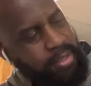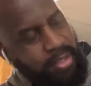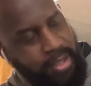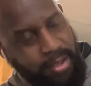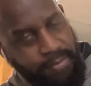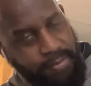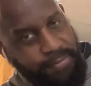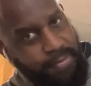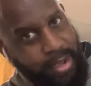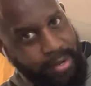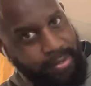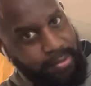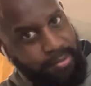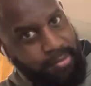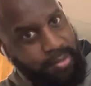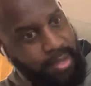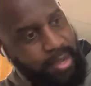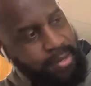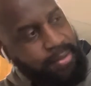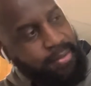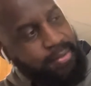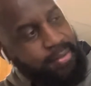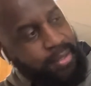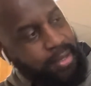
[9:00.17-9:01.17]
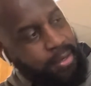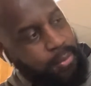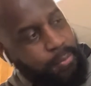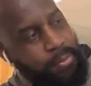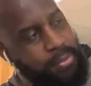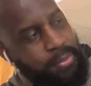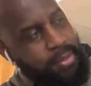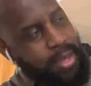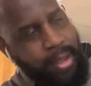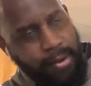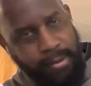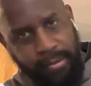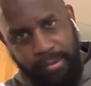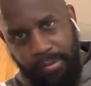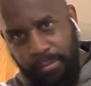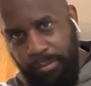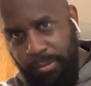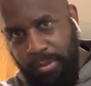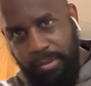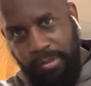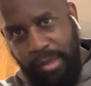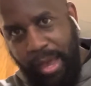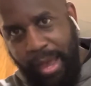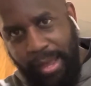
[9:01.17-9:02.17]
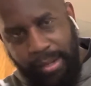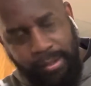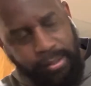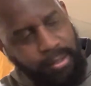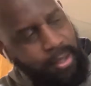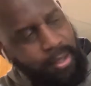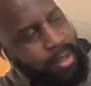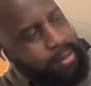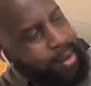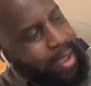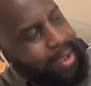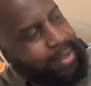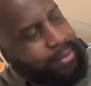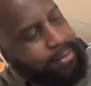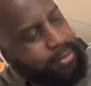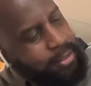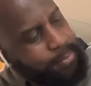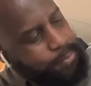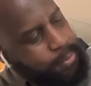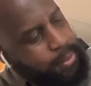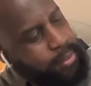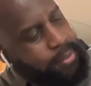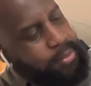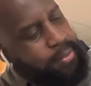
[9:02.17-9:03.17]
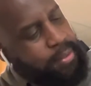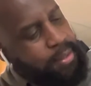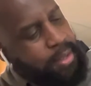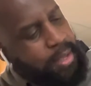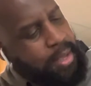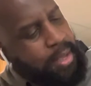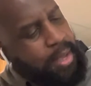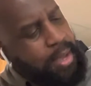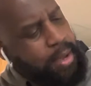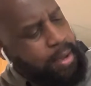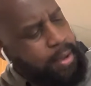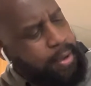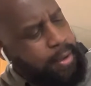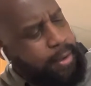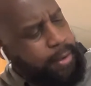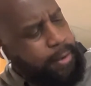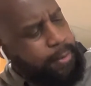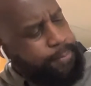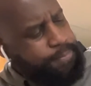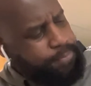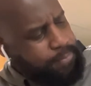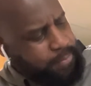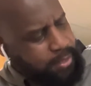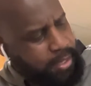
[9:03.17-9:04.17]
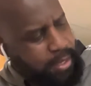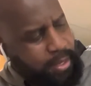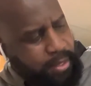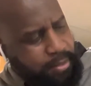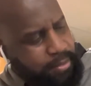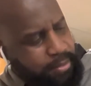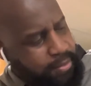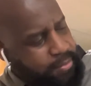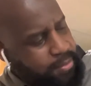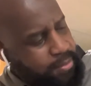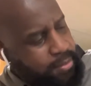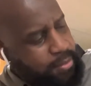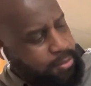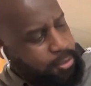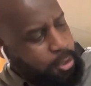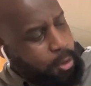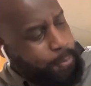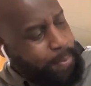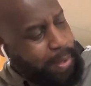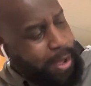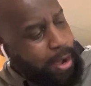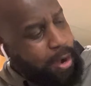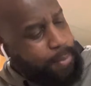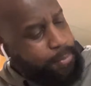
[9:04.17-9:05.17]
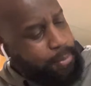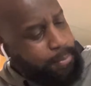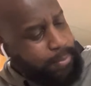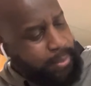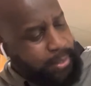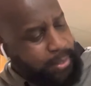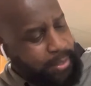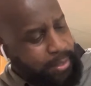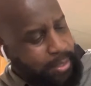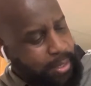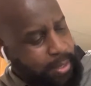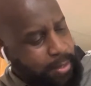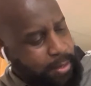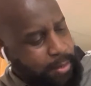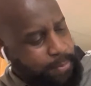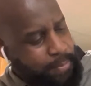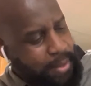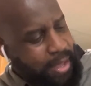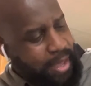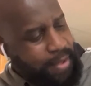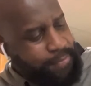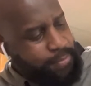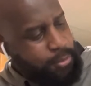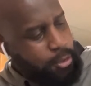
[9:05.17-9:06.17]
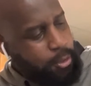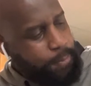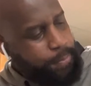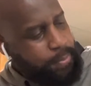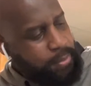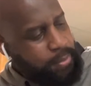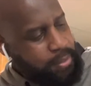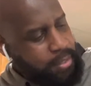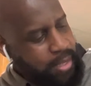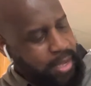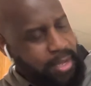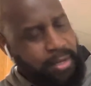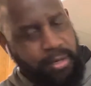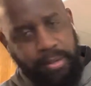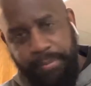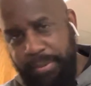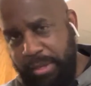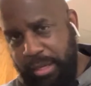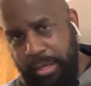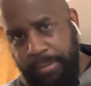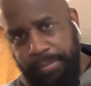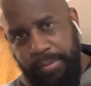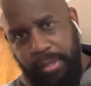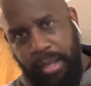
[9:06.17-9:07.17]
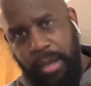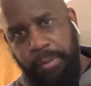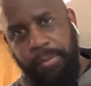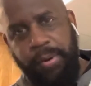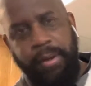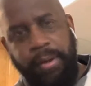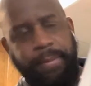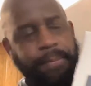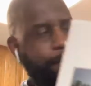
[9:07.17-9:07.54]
if I decide to sell it, which is highly unlikely. But yeah, this is a dope album, and I haven't opened it yet, and I'm gonna keep it that way.